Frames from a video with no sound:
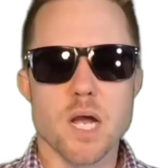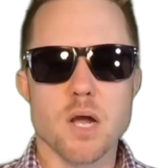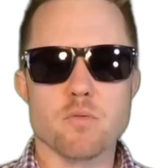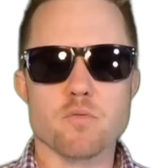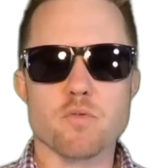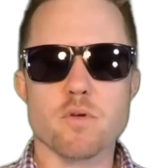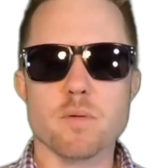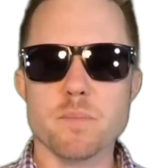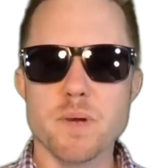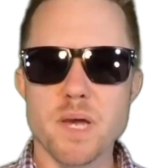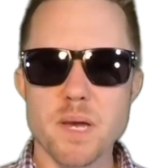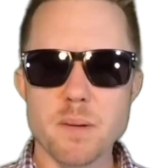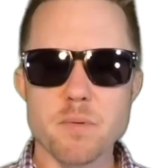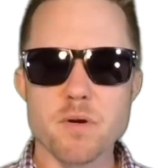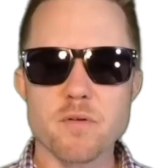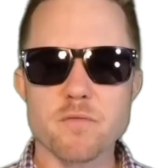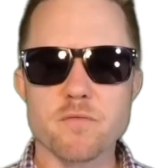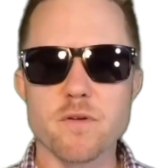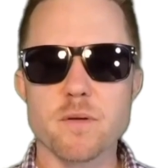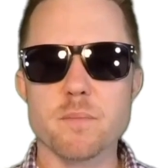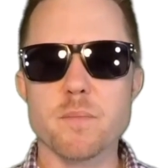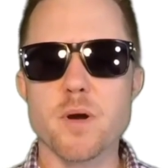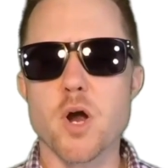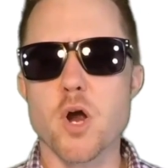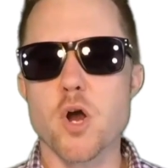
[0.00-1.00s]
Remember
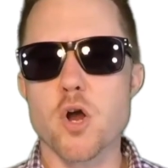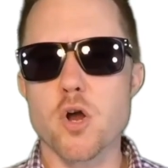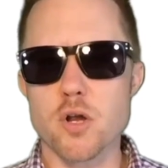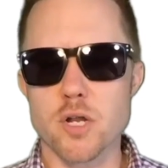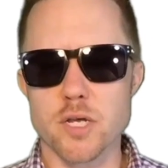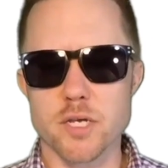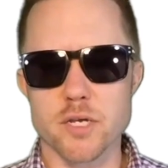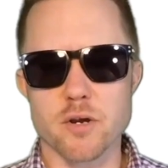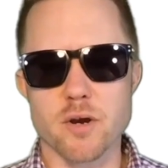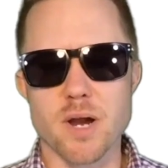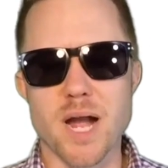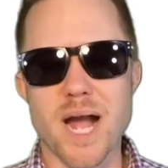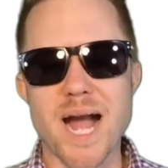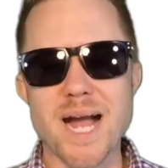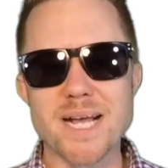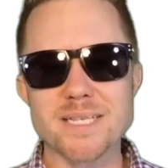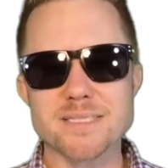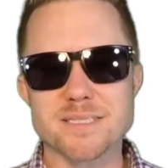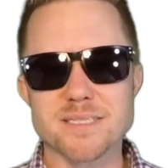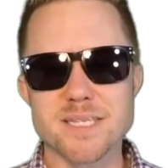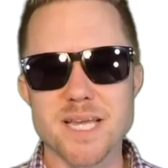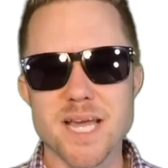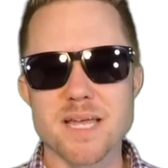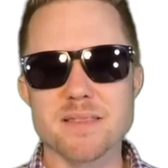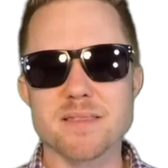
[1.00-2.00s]
from earlier, I
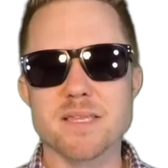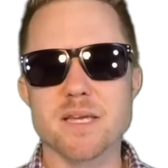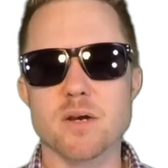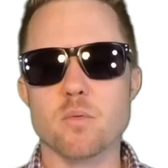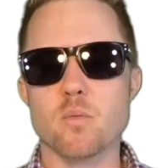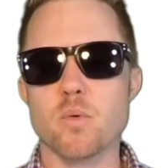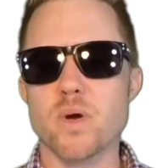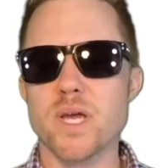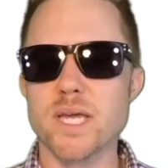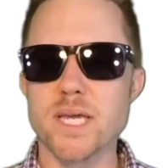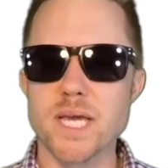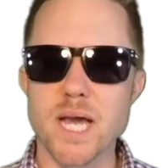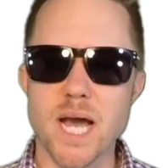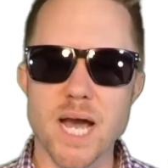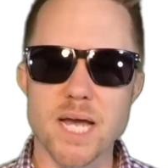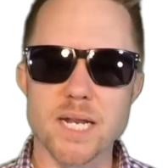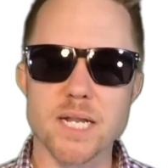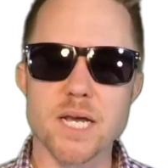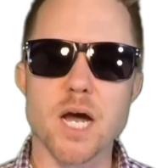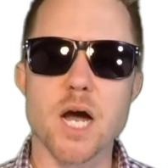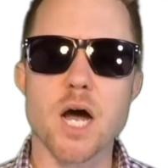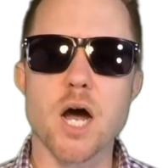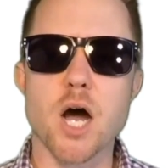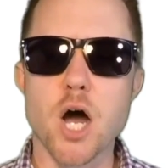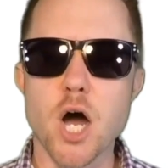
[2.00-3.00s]
said that we got
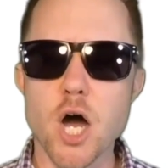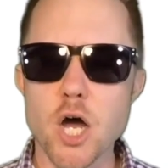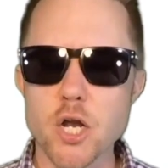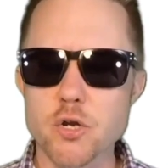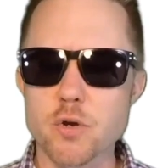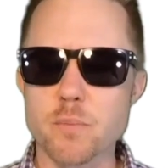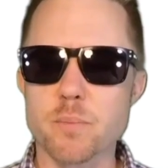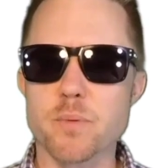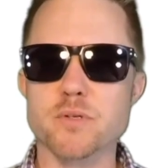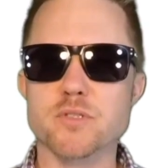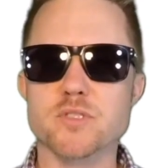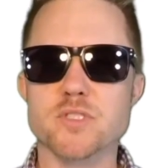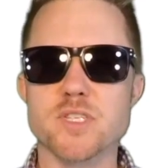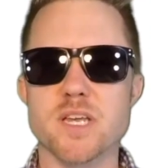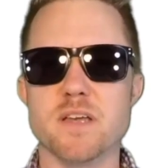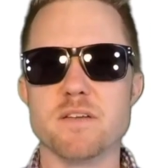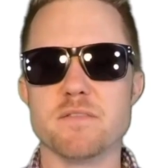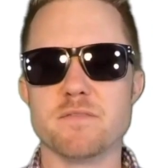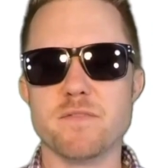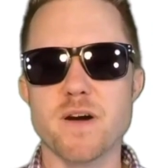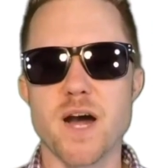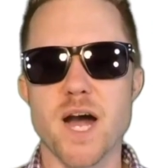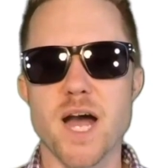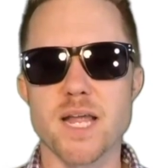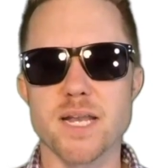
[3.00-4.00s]
100%
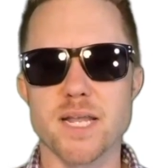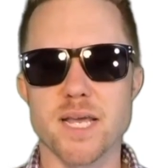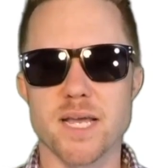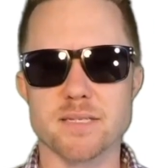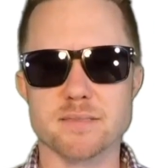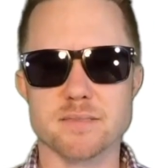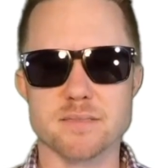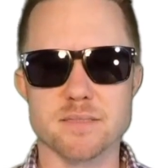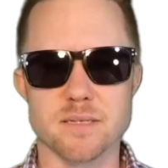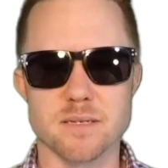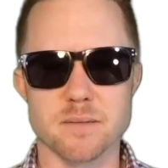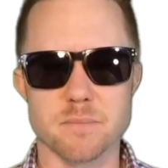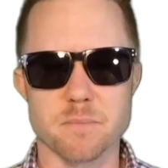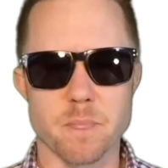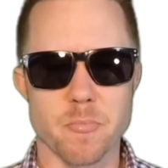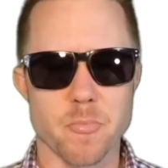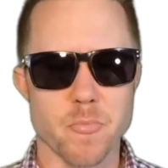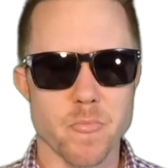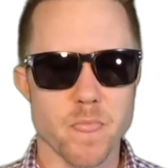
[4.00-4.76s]
financing.